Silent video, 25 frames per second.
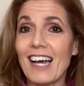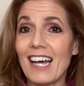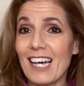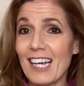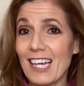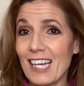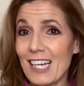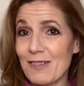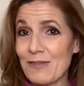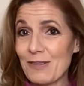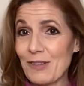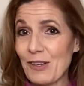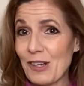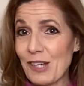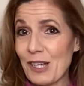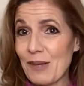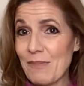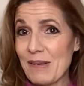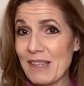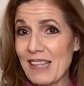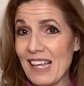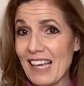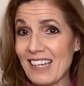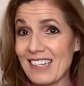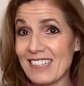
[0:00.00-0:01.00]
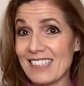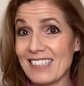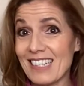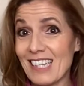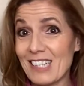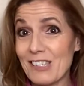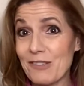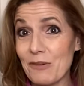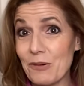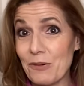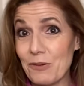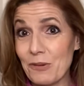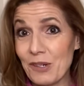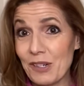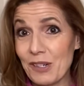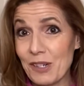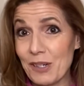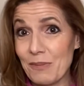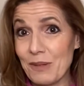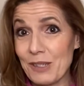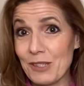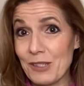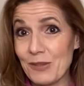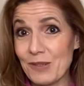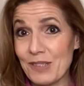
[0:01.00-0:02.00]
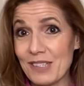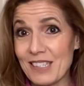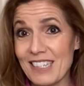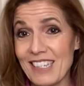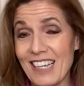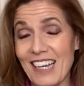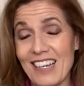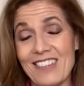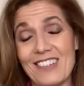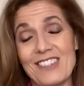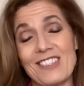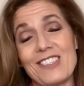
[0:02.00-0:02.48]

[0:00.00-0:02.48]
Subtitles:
I'm talking about that because that's what we're going to be doing together.